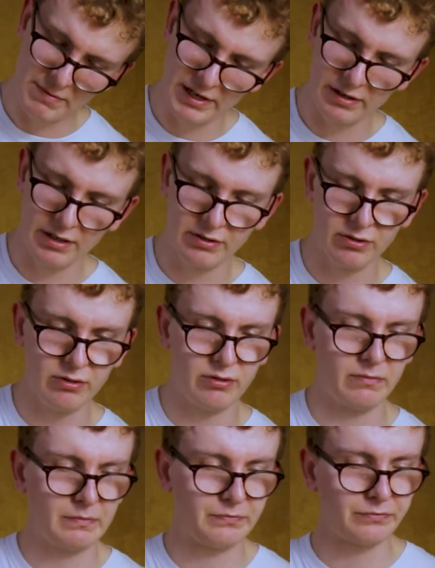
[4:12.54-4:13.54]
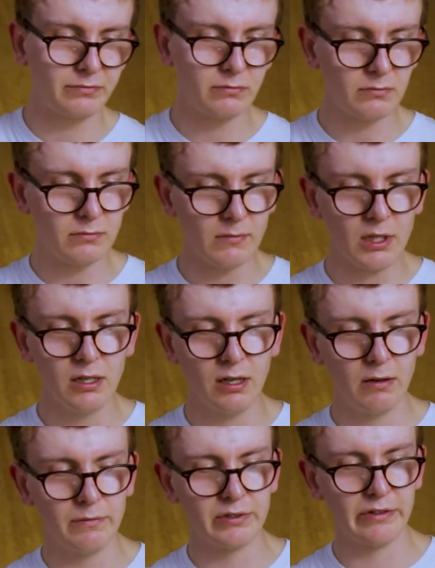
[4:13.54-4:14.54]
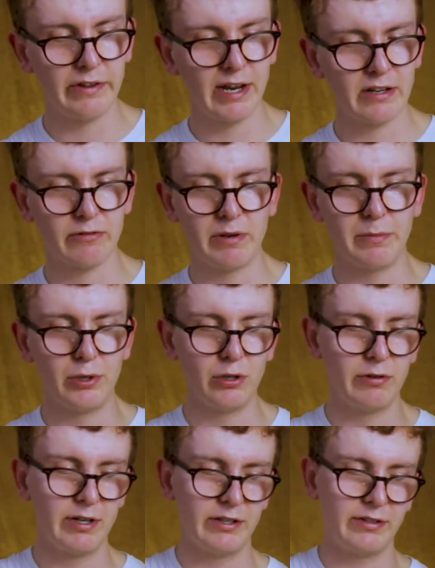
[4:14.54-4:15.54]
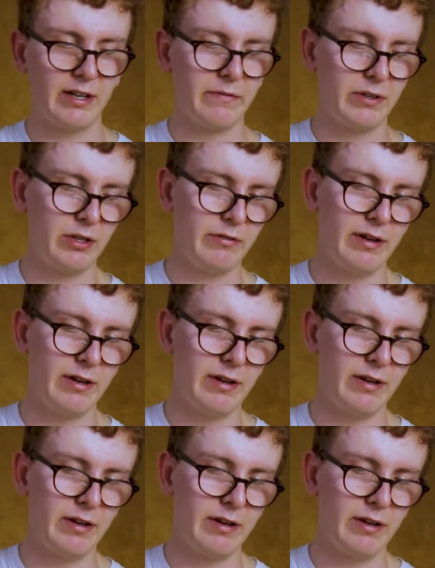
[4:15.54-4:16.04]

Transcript: I mean it's just the nectarine puree is giving you